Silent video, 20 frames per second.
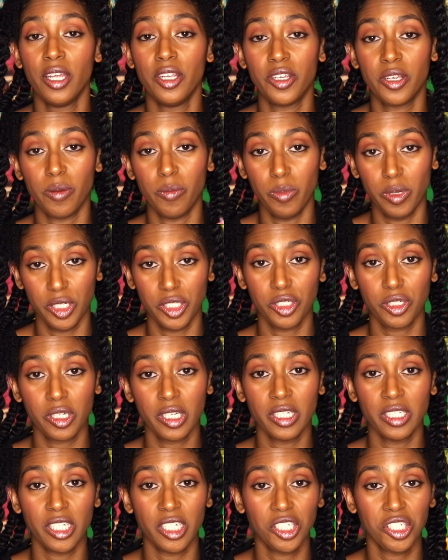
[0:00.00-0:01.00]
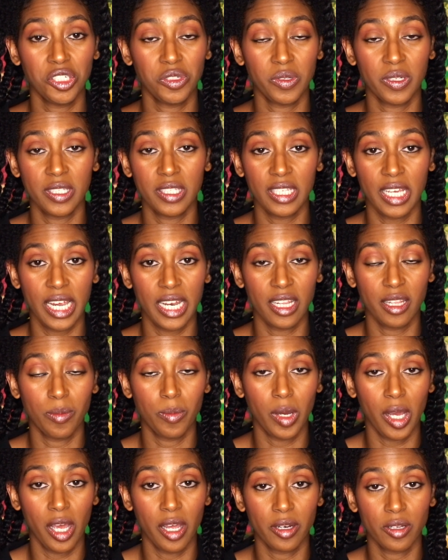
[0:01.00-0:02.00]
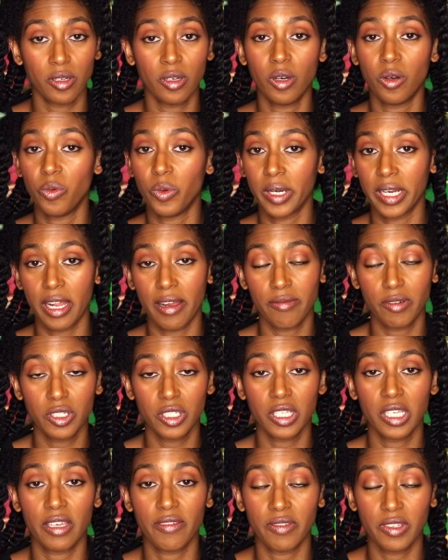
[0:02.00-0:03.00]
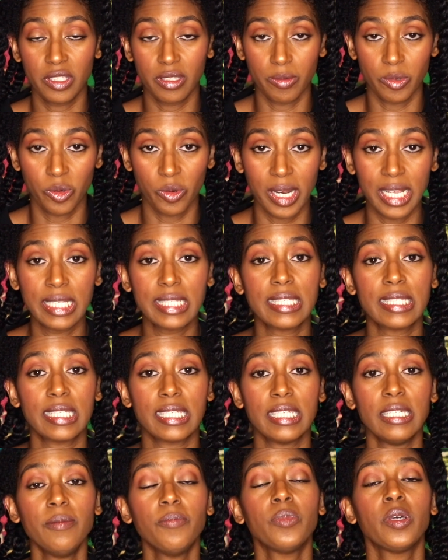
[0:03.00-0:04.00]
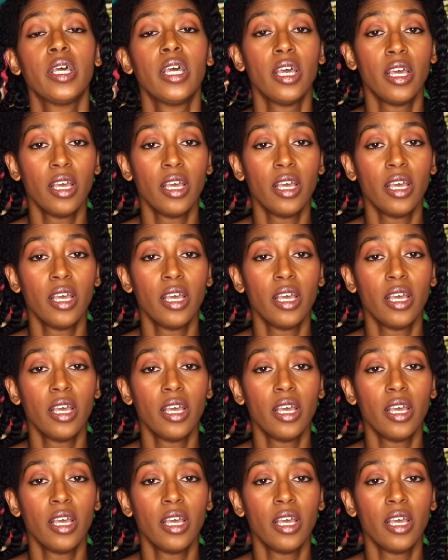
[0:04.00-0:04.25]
You can put your conditioner inside of the bottle or whatever to give you some great slip.